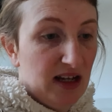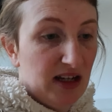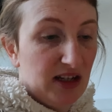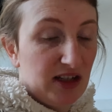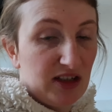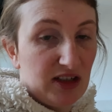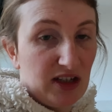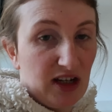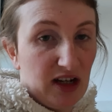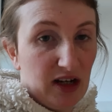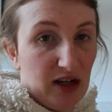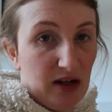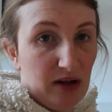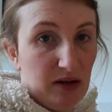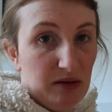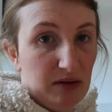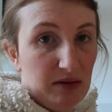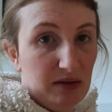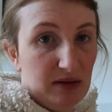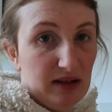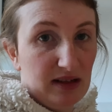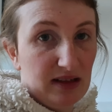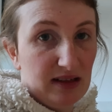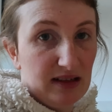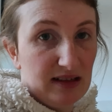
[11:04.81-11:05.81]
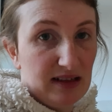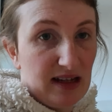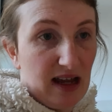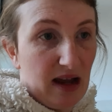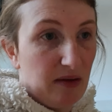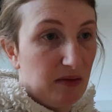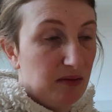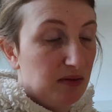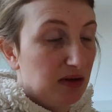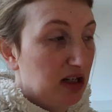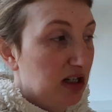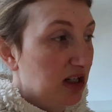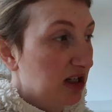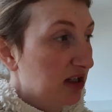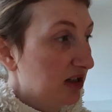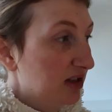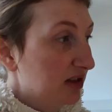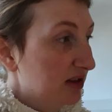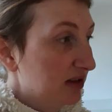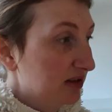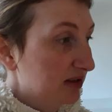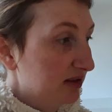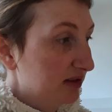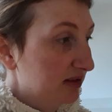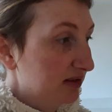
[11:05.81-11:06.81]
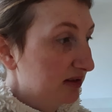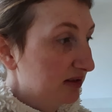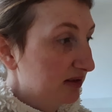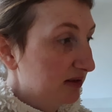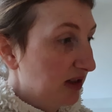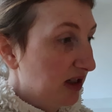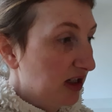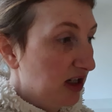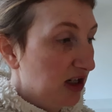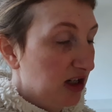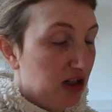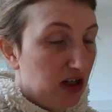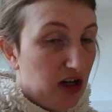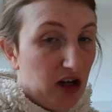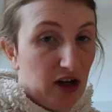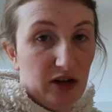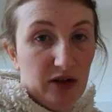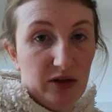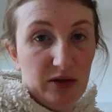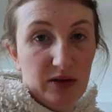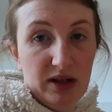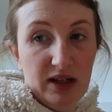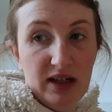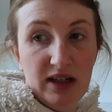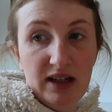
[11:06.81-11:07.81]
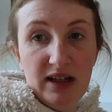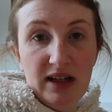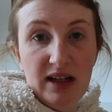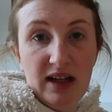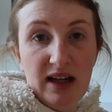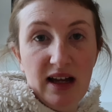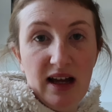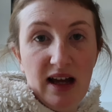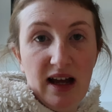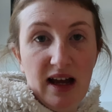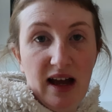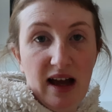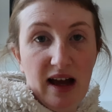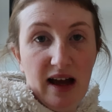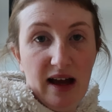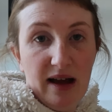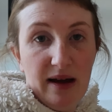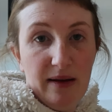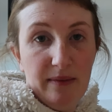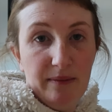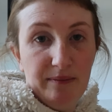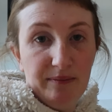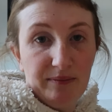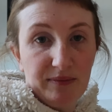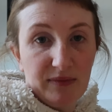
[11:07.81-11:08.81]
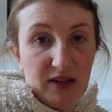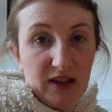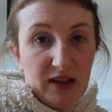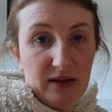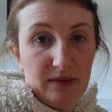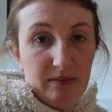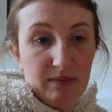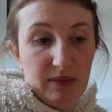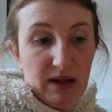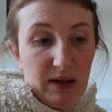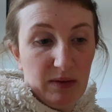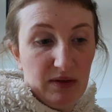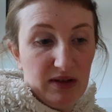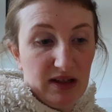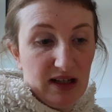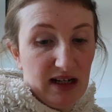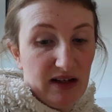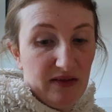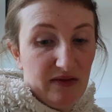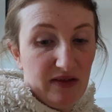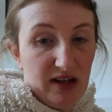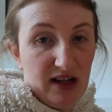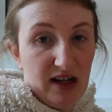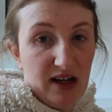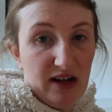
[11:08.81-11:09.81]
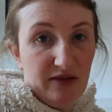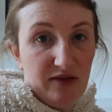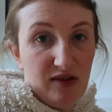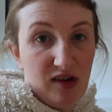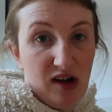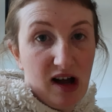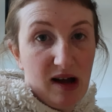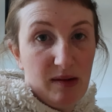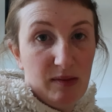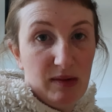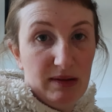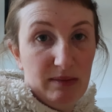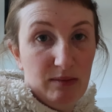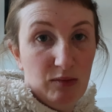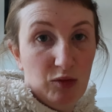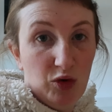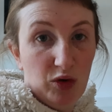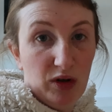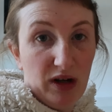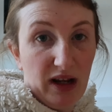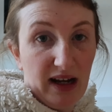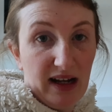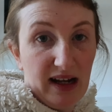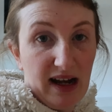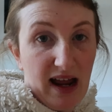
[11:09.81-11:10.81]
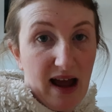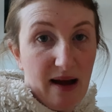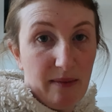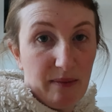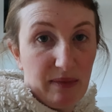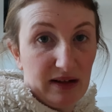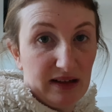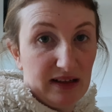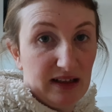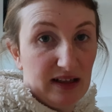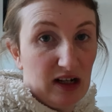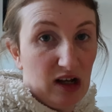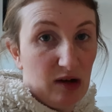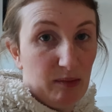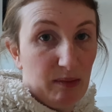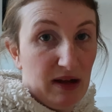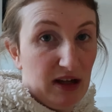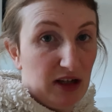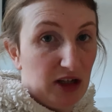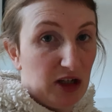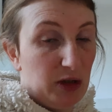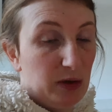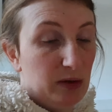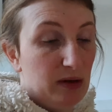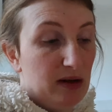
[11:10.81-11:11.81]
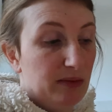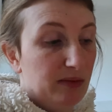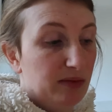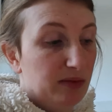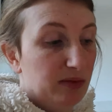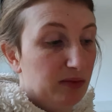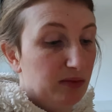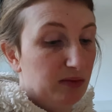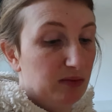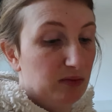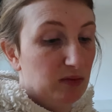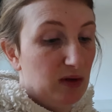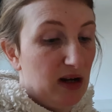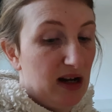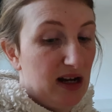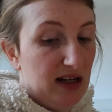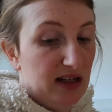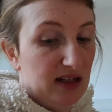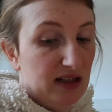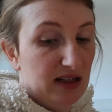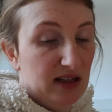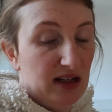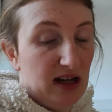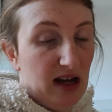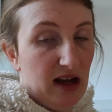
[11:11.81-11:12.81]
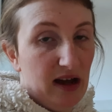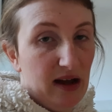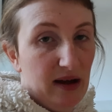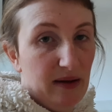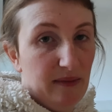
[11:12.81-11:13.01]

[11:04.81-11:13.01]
So yeah, I'm gonna go be with Olivia for her mid-morning nap, and then I'll pick you up when